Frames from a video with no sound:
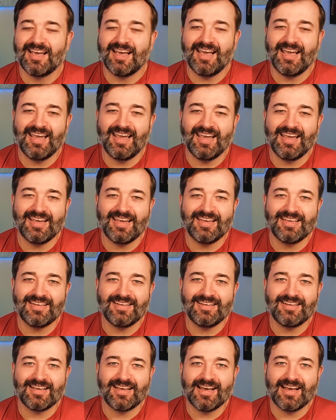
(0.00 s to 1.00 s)

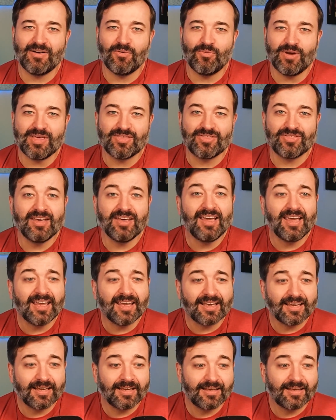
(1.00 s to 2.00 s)
And we
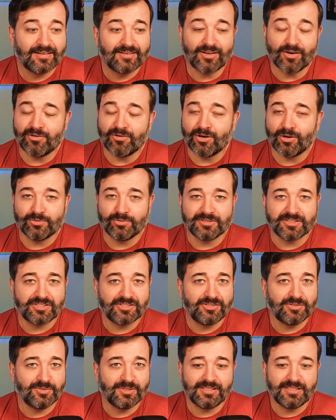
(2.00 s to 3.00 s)
think, don't hold us
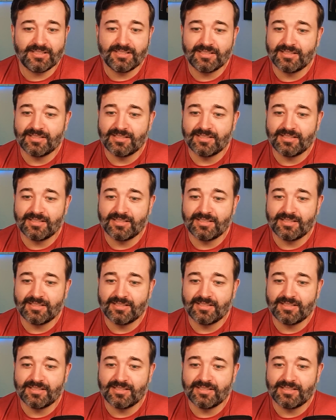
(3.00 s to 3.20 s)
to it,